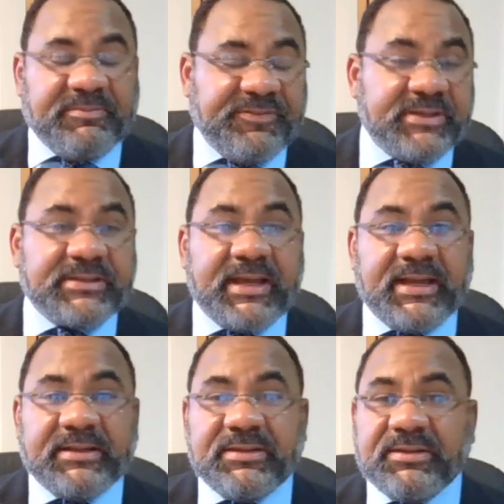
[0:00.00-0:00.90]
phys
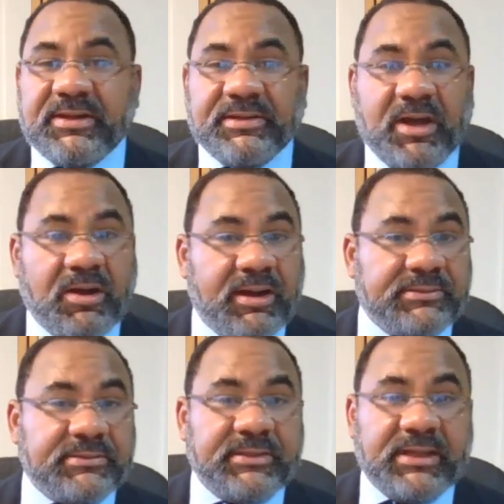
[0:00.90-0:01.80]
ed and
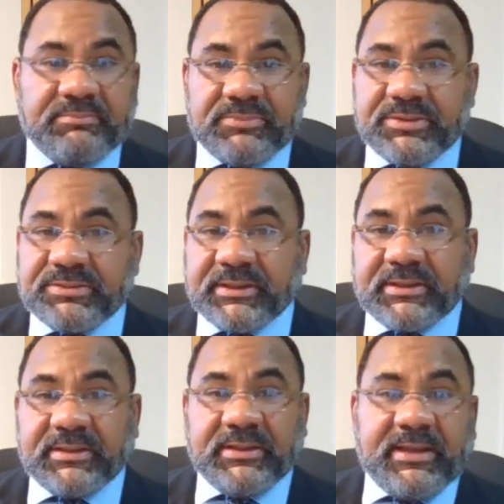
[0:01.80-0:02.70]
art and music
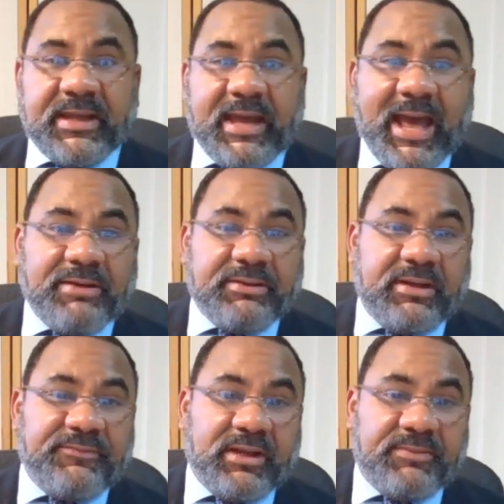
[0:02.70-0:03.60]
out
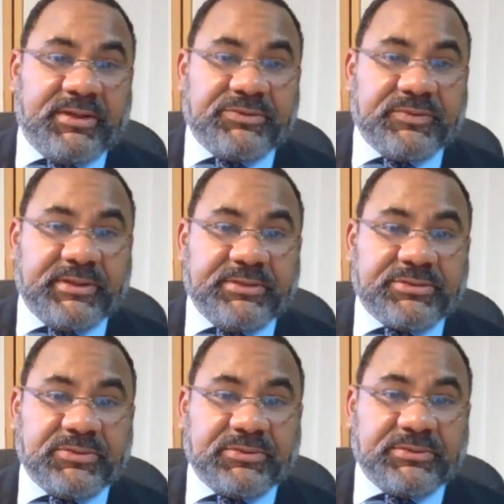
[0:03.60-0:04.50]
of elementary
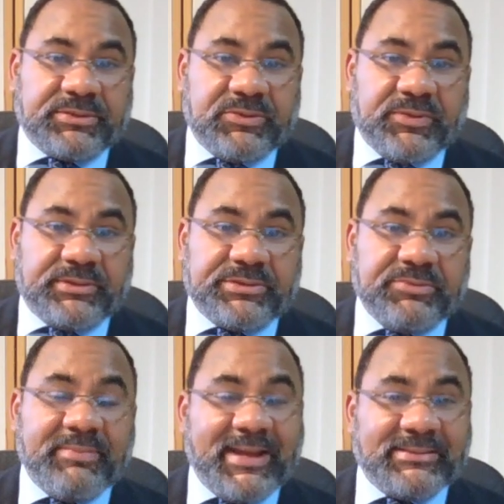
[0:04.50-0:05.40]
schools in order to
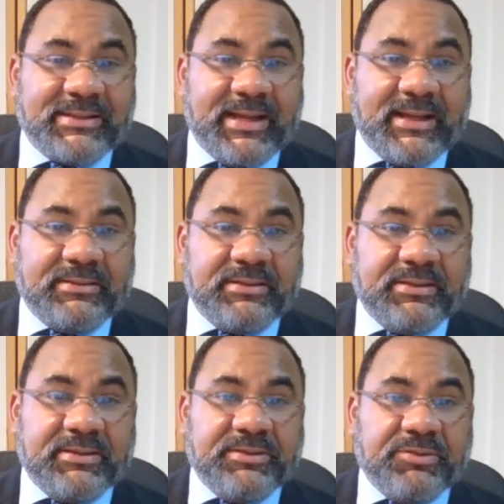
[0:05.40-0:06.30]
maintain
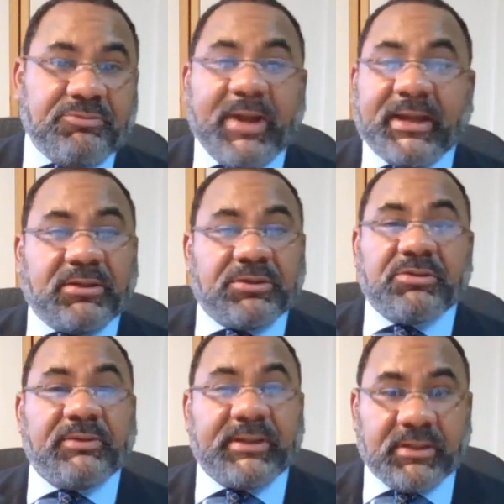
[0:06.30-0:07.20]
the regular
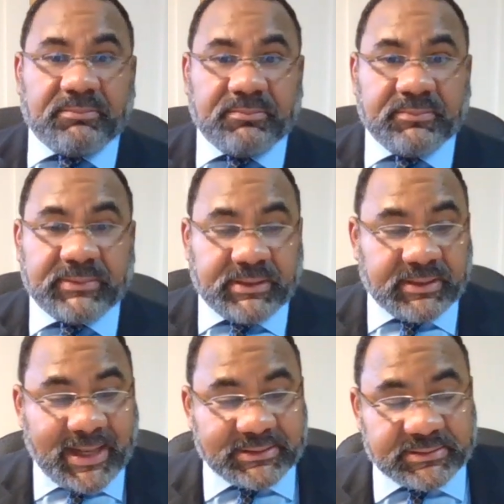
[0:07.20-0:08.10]
curriculum.
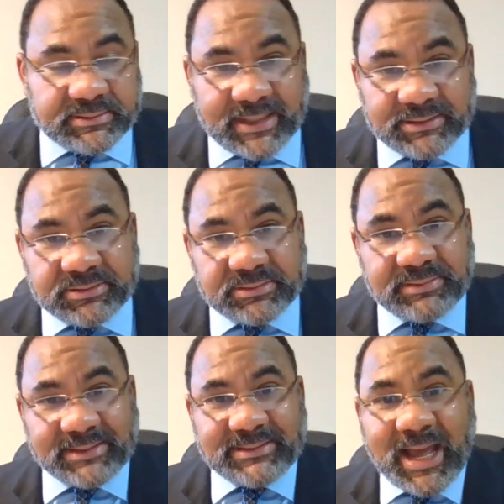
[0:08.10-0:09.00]
That's
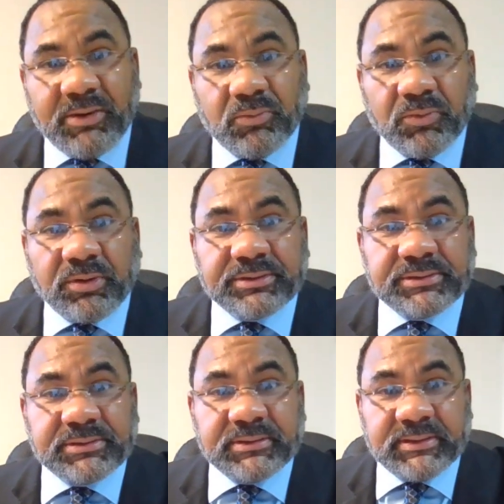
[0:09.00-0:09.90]
how it works.